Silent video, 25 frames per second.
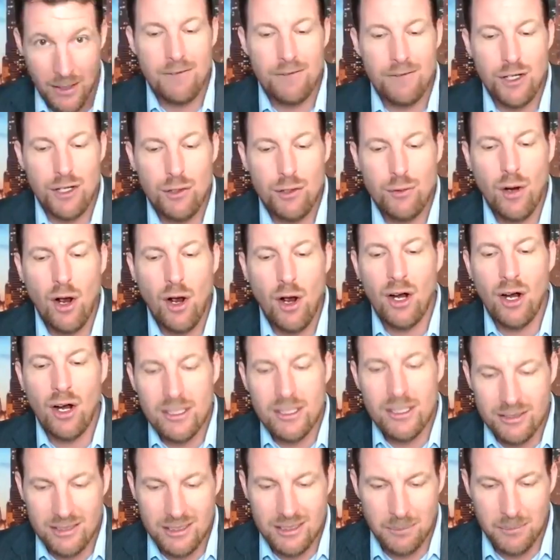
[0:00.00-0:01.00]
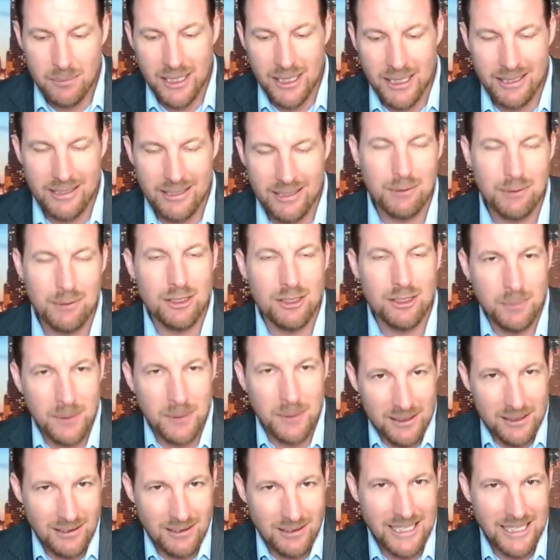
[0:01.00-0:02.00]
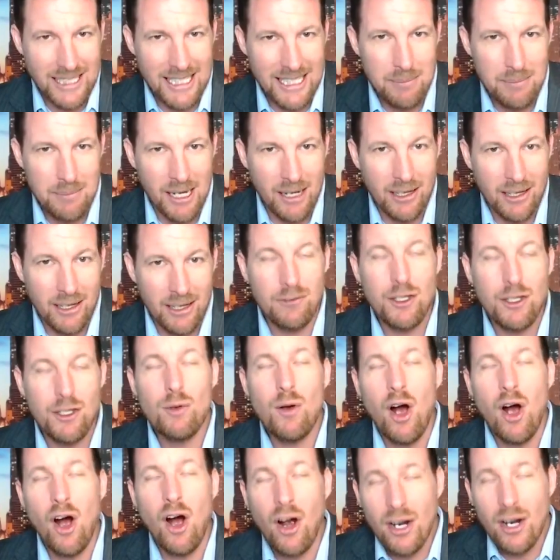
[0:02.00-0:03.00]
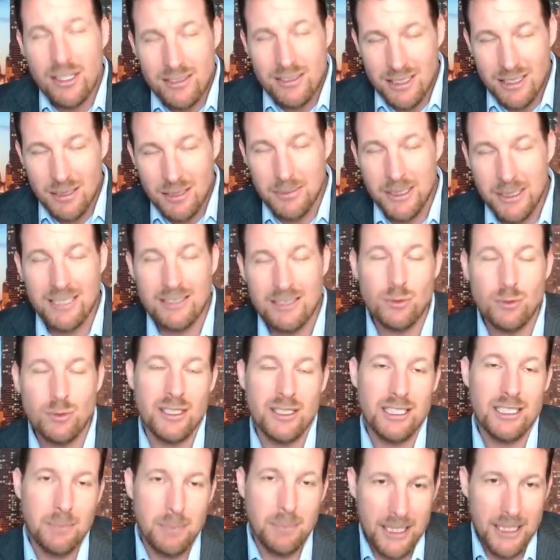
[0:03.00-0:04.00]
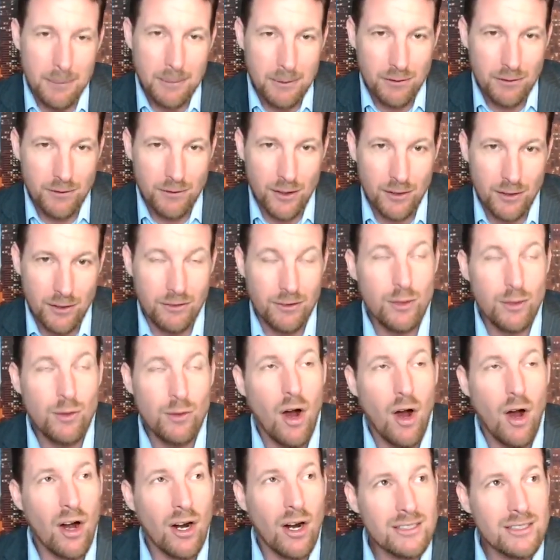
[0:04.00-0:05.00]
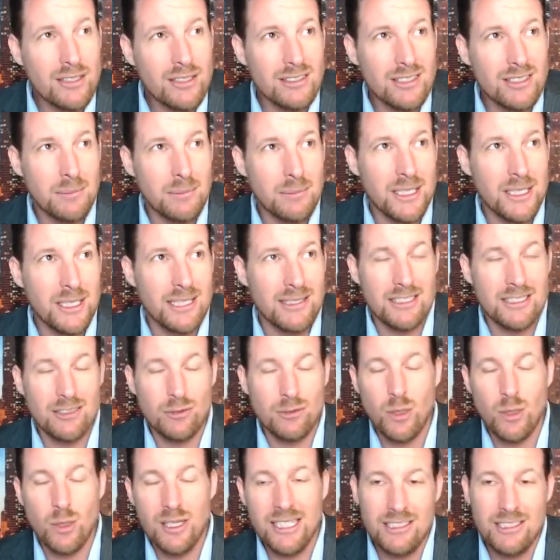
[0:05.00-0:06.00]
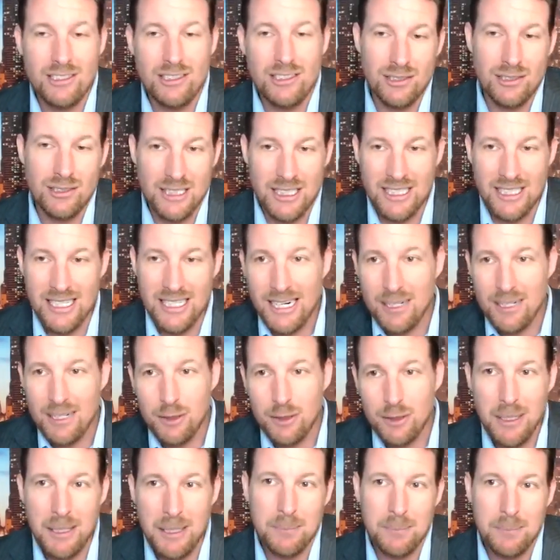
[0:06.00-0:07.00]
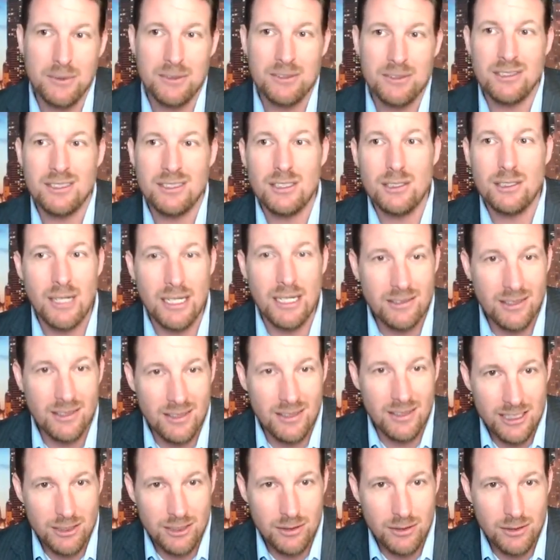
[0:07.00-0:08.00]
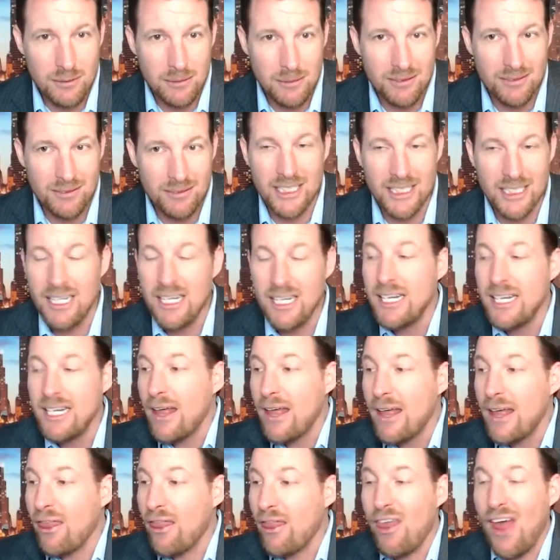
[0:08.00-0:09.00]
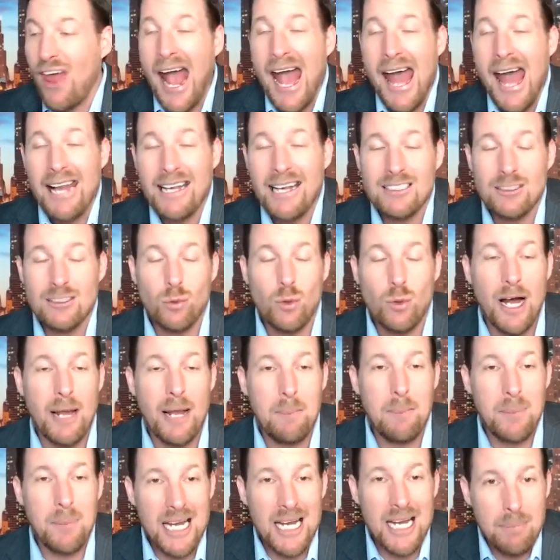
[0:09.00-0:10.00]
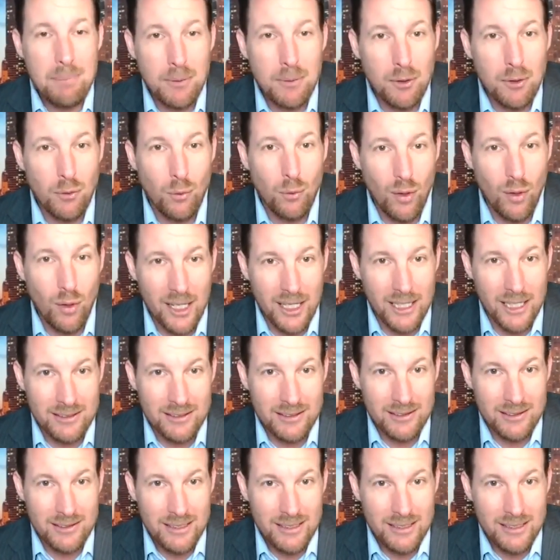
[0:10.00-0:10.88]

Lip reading: you are somebody that responds to email, if you are somebody that's willing to pick up the phone, if you are somebody that's willing to connect with people and still go out to lunch with them and everything, that is what people want.